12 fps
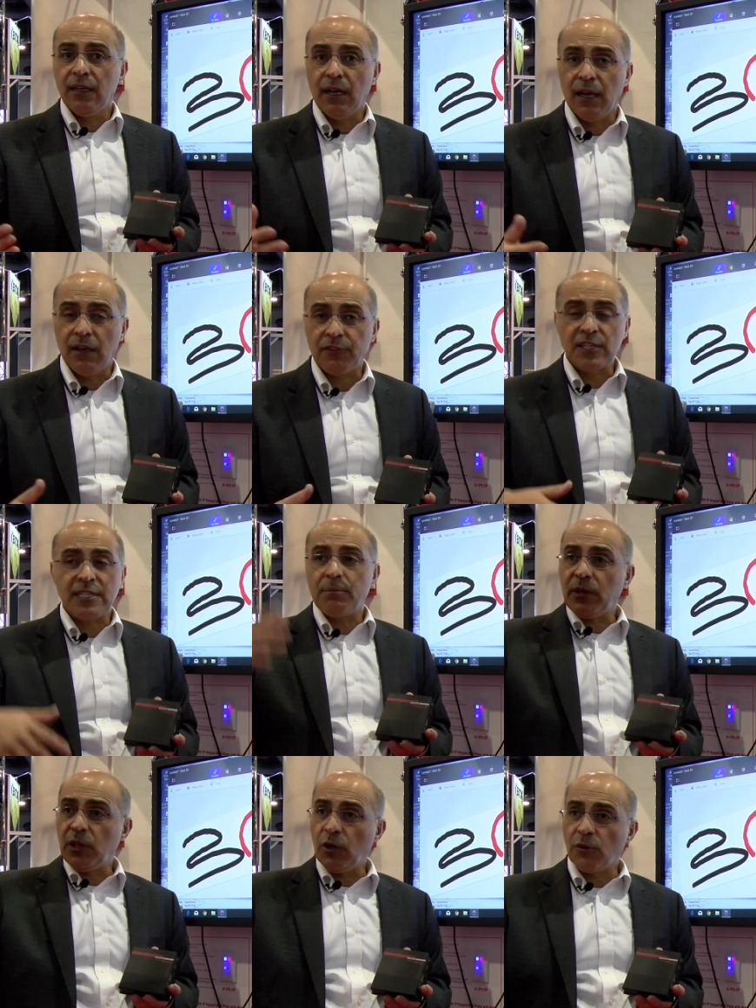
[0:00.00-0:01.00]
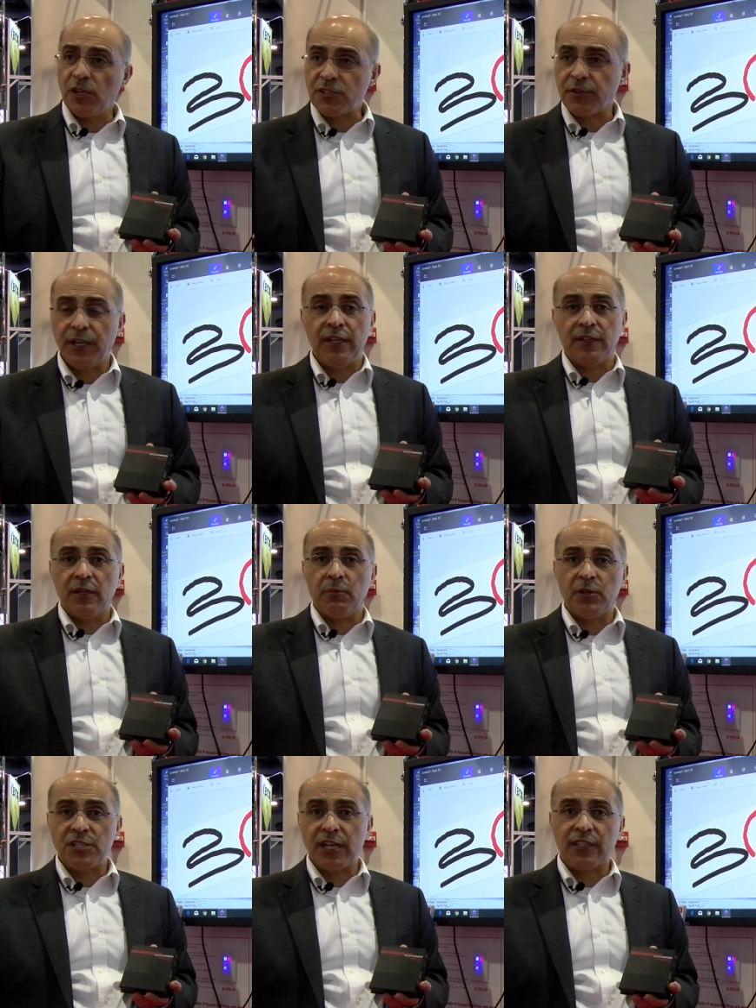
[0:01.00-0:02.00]
uh, for example, lower a screen, turn a
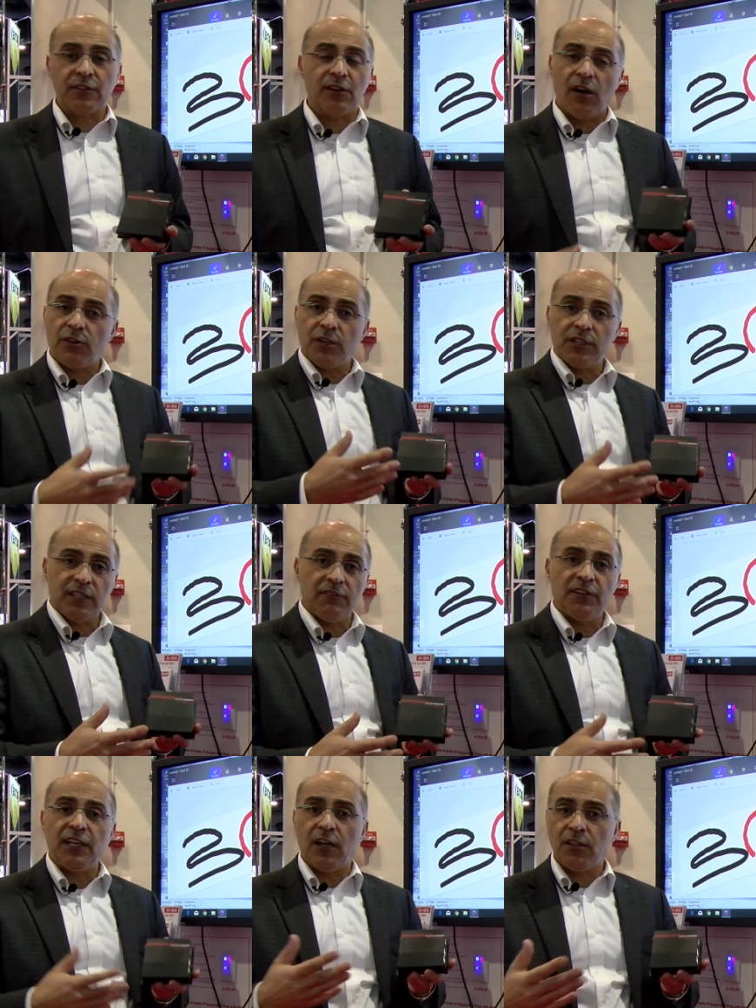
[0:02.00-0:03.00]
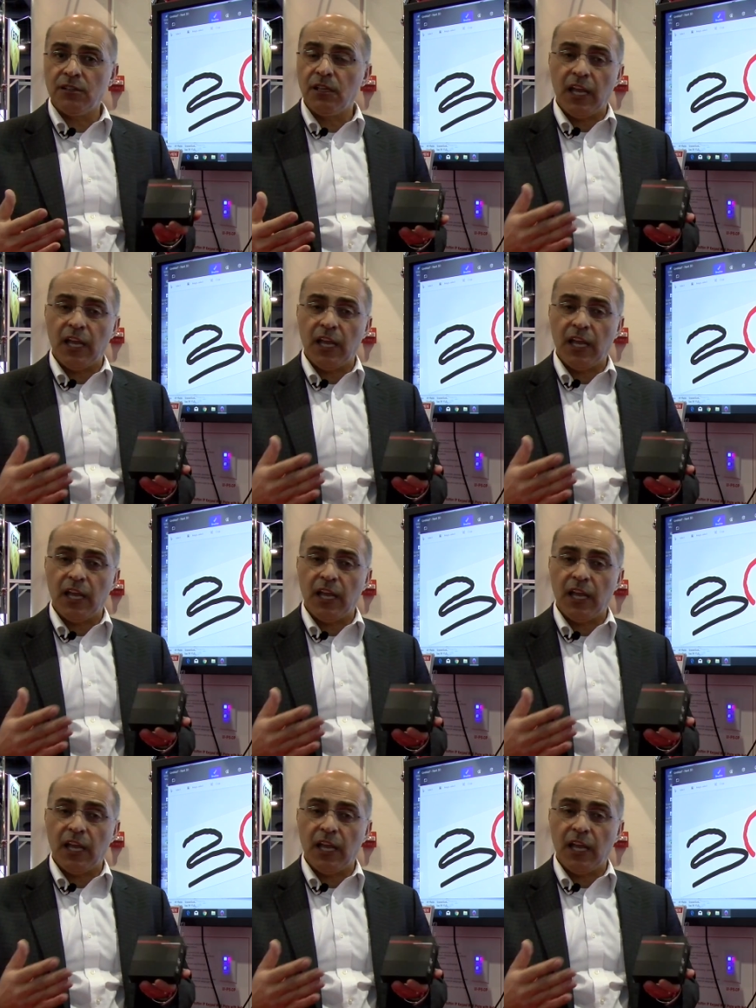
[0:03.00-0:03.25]
projector on or a TV on,